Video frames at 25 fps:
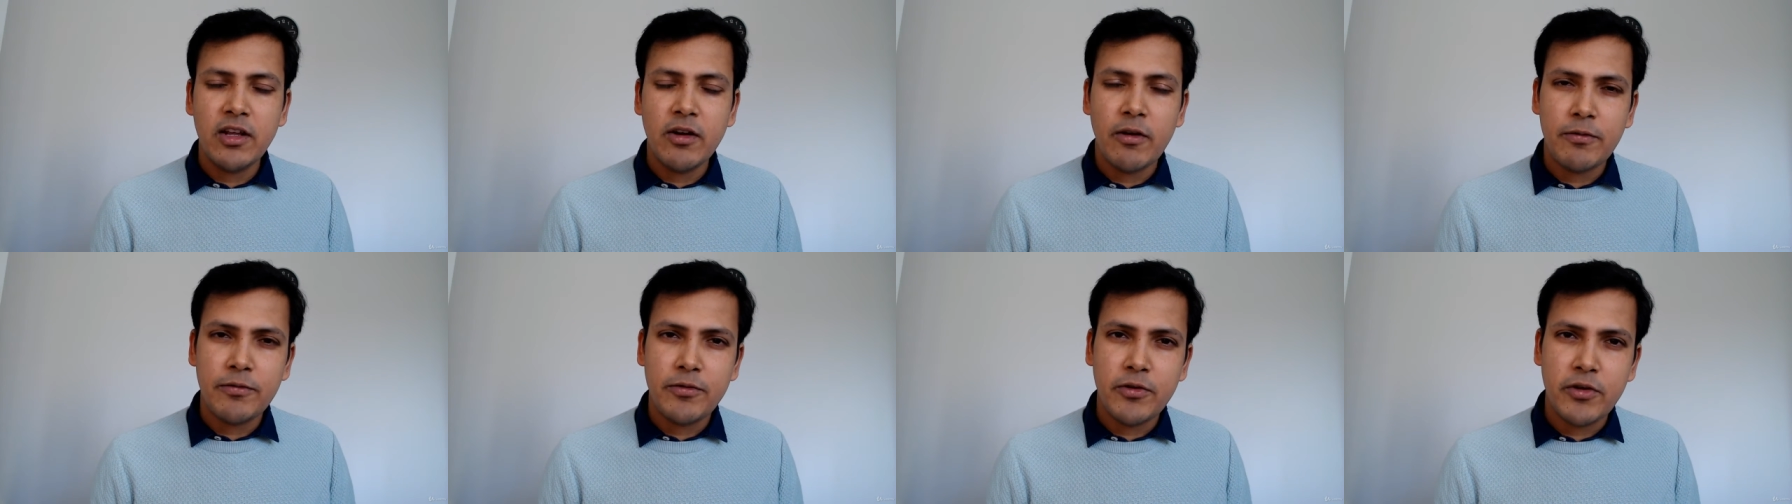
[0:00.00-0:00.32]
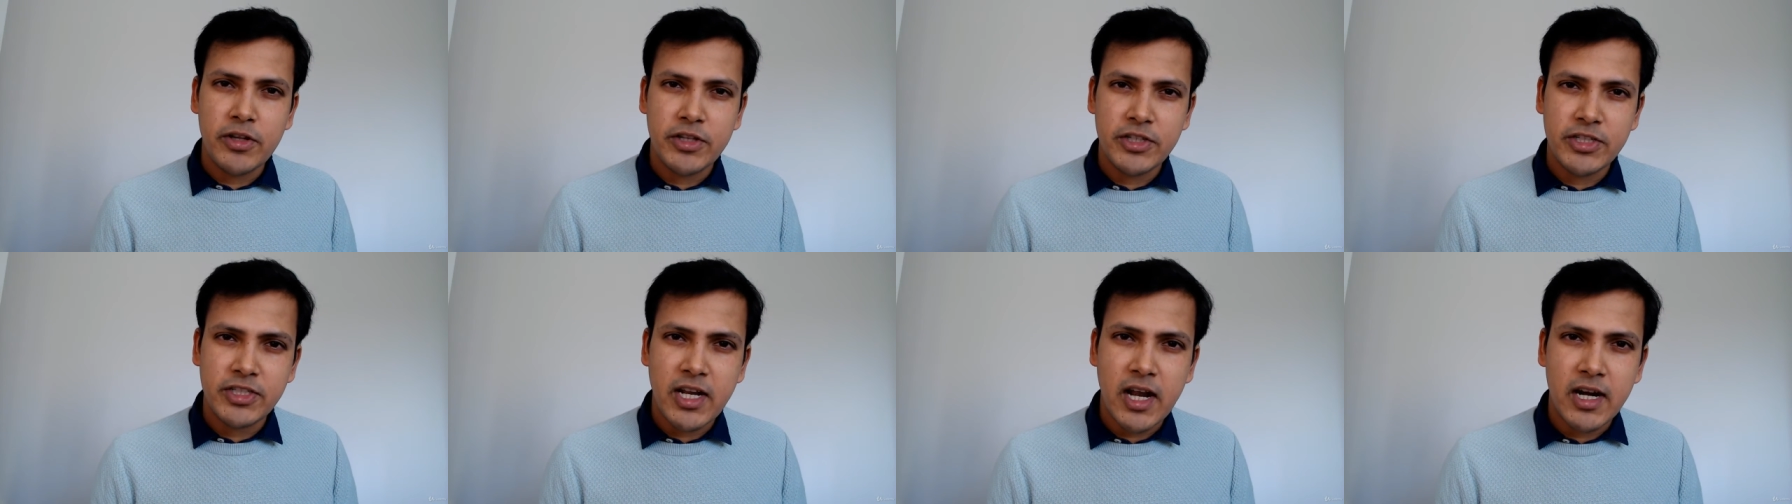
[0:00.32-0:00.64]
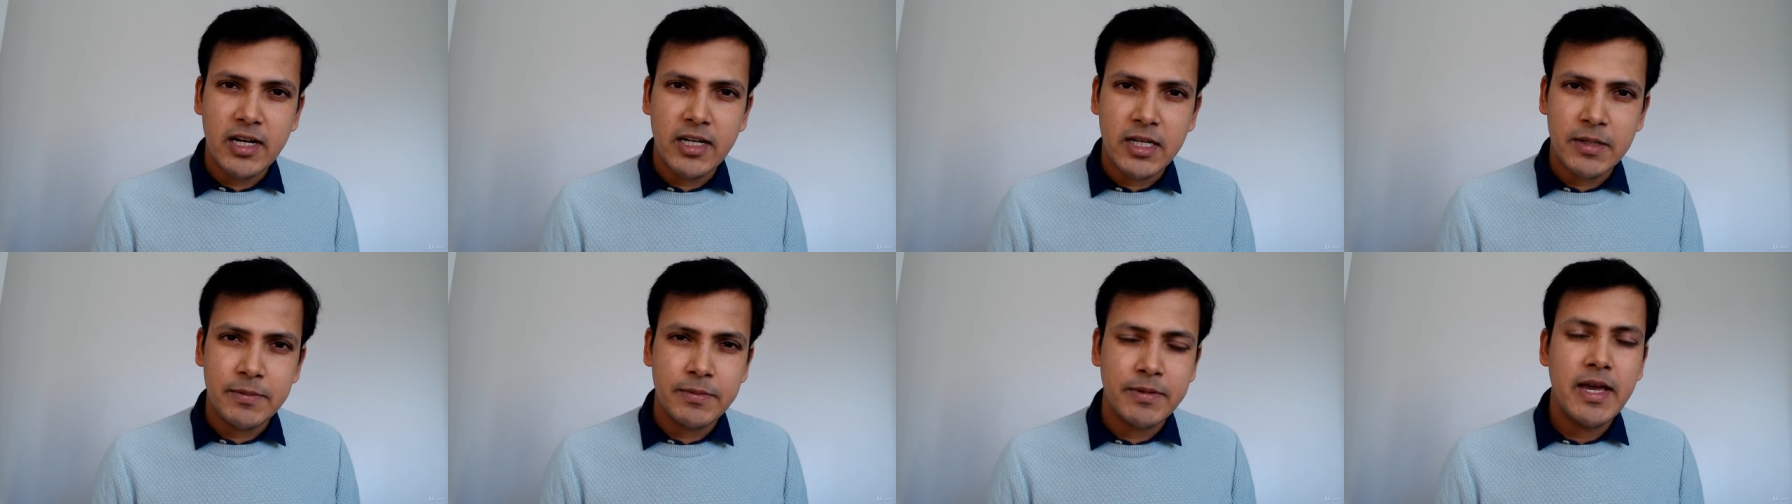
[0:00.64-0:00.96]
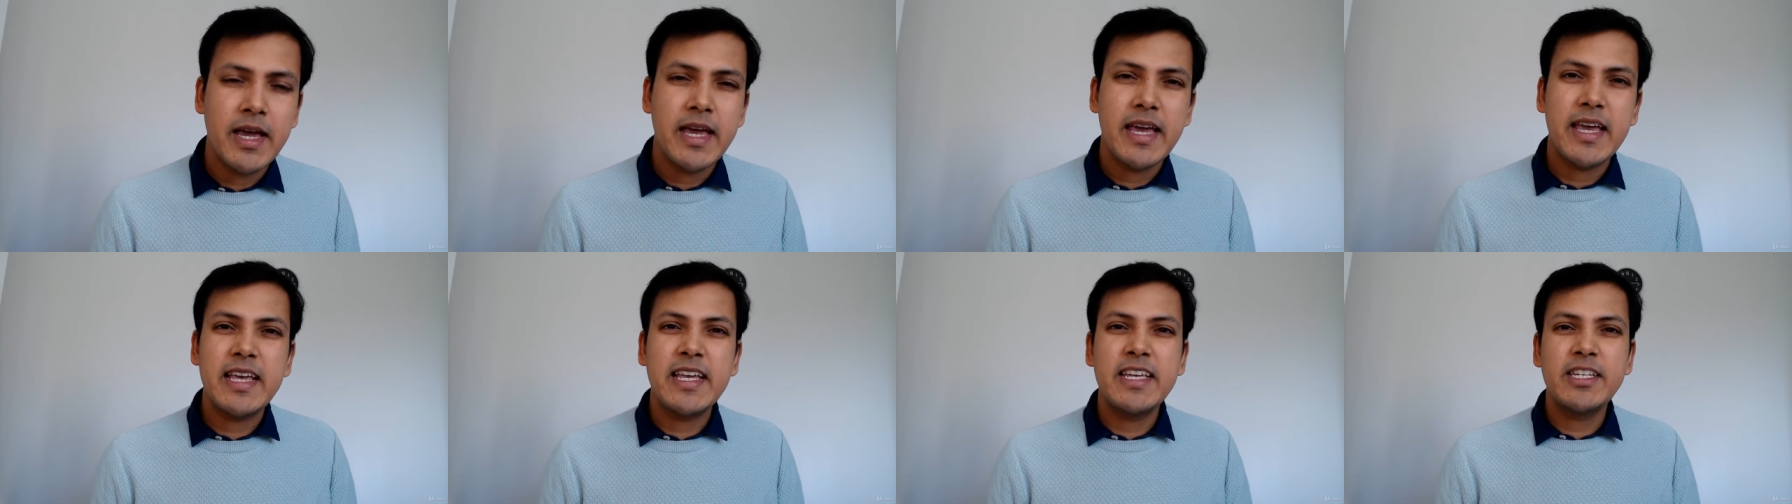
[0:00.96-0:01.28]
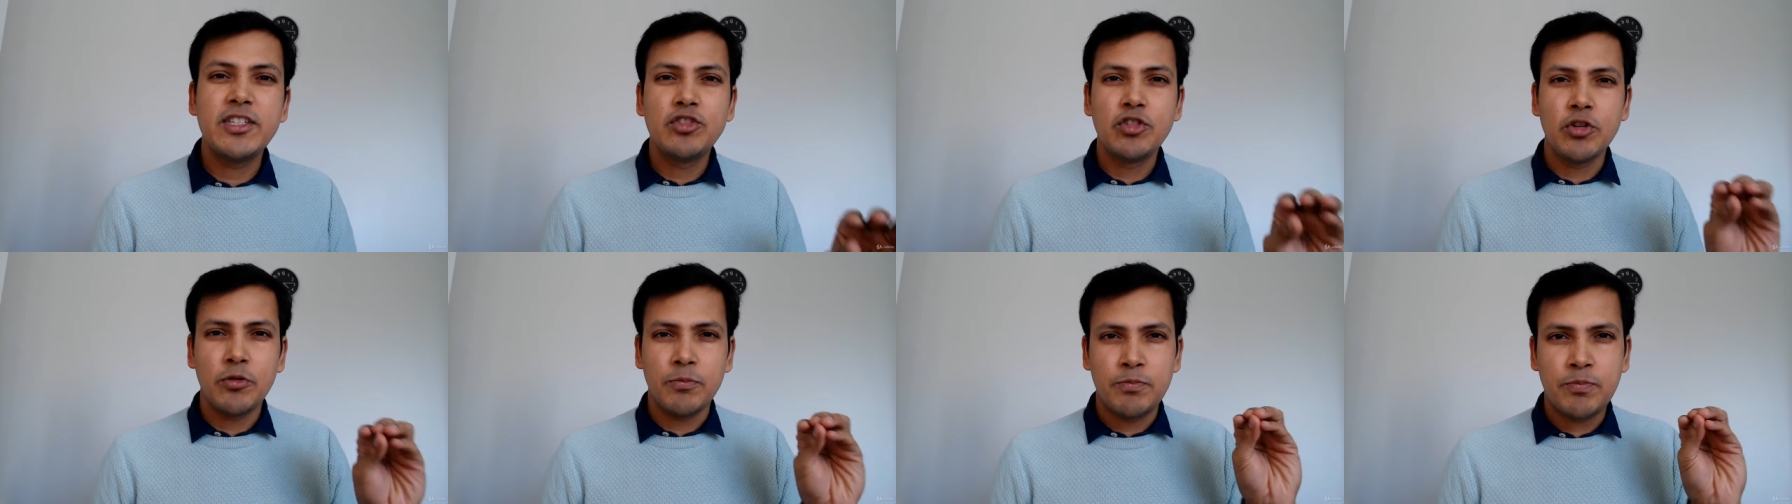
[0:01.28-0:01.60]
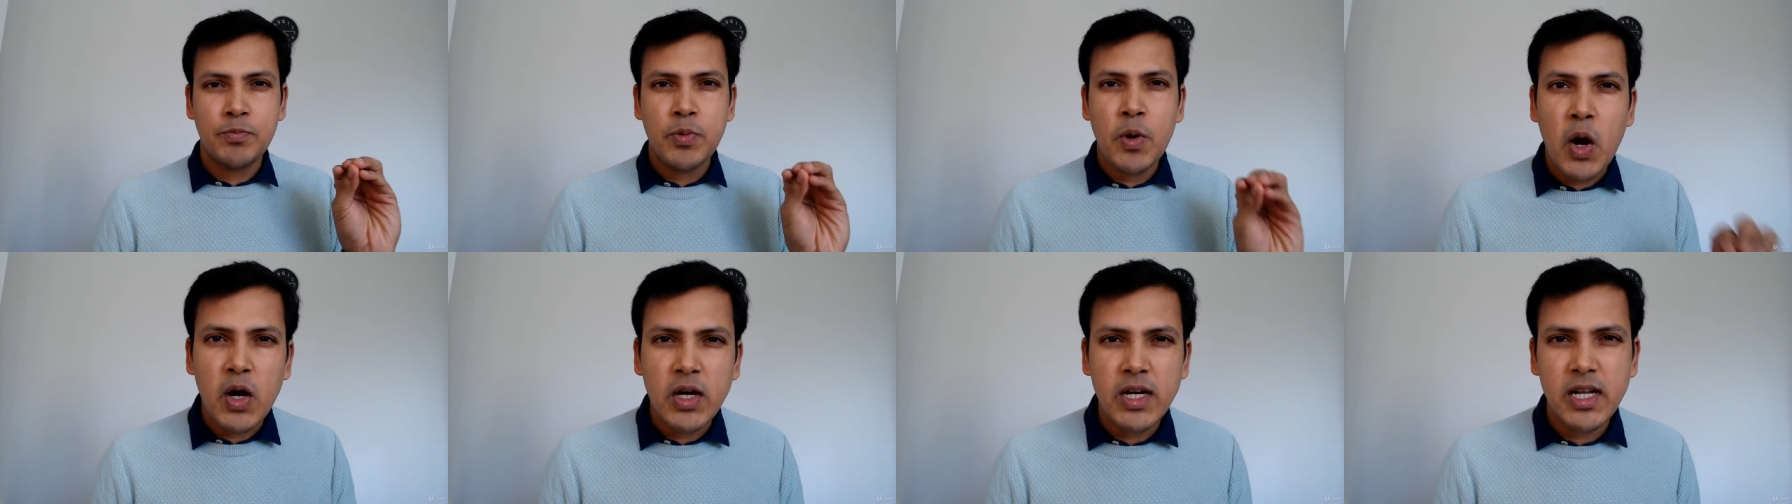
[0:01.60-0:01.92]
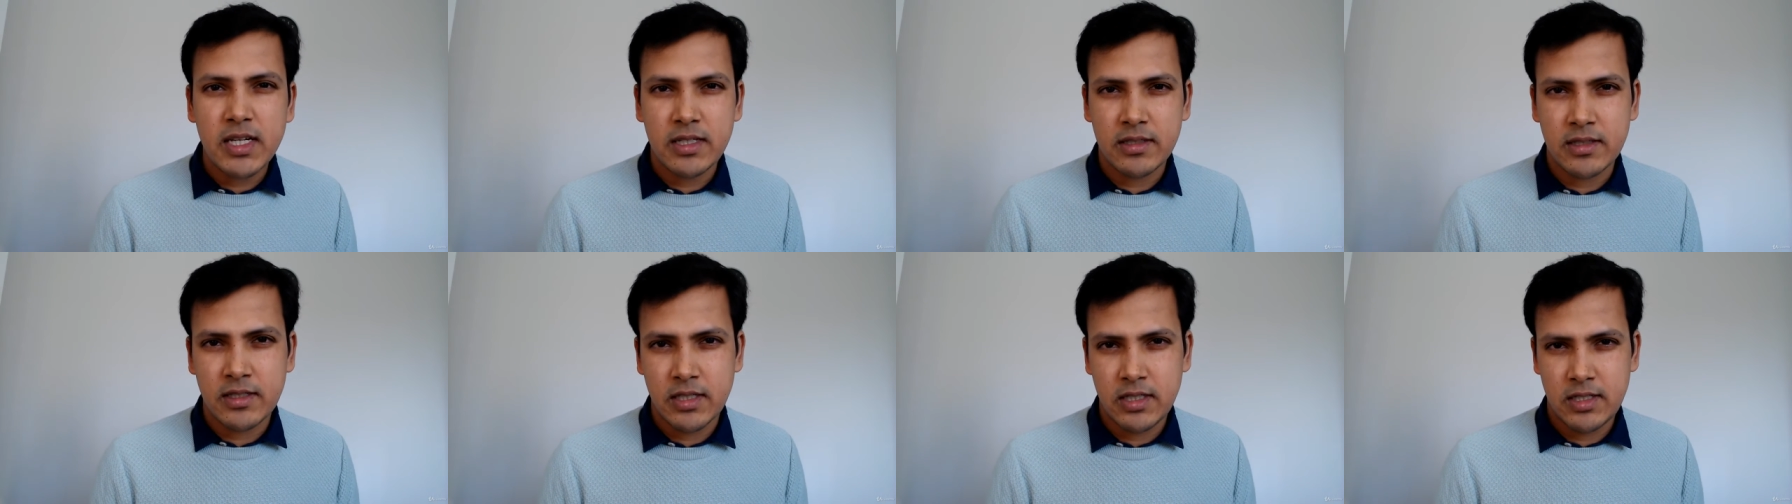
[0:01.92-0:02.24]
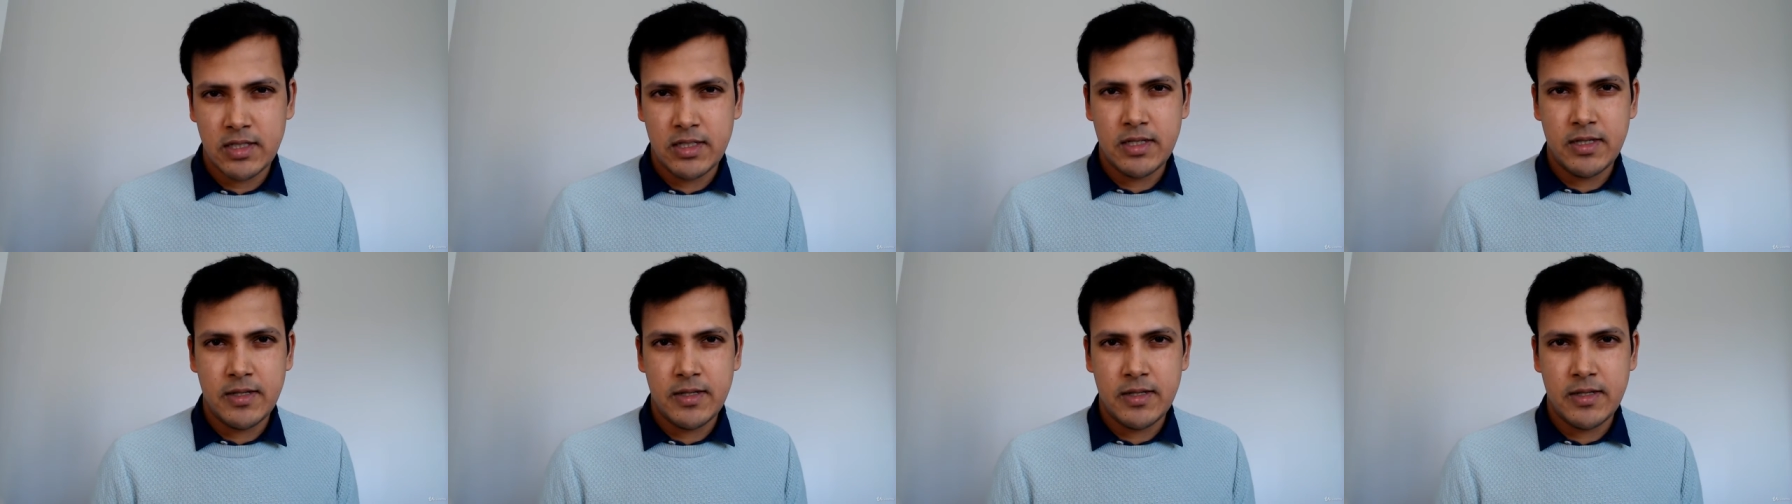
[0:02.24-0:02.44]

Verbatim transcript: of your startup is your product,